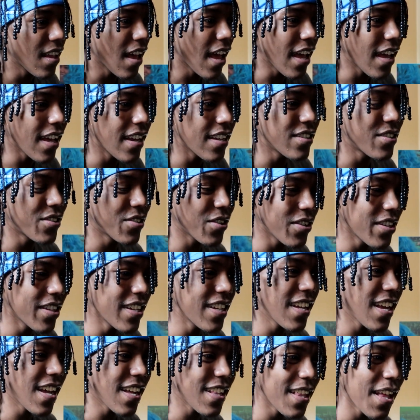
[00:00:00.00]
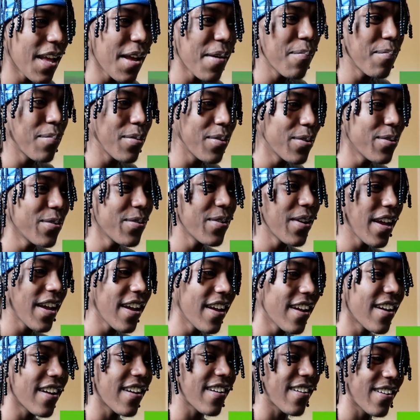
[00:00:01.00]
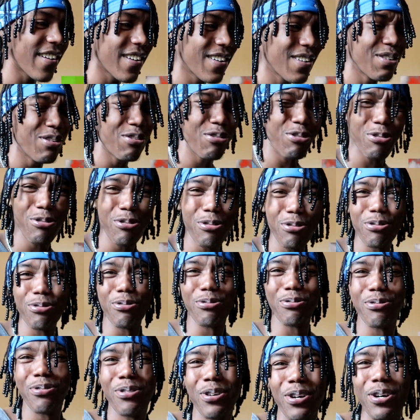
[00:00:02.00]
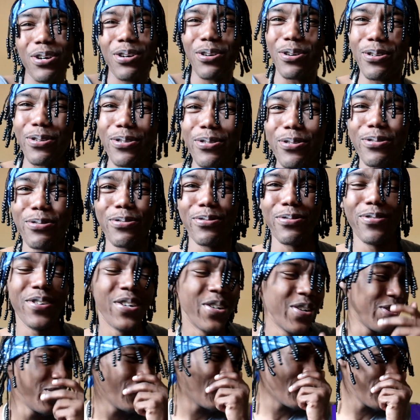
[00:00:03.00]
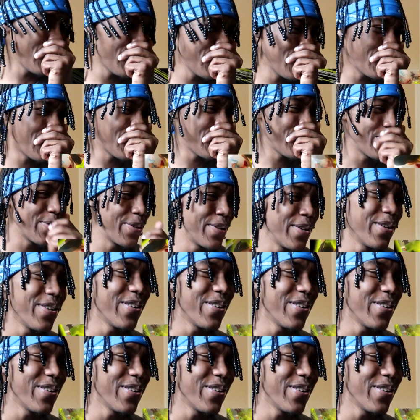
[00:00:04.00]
Hey, Shorty, you got that blue hair. Ooh, ooh, ooh,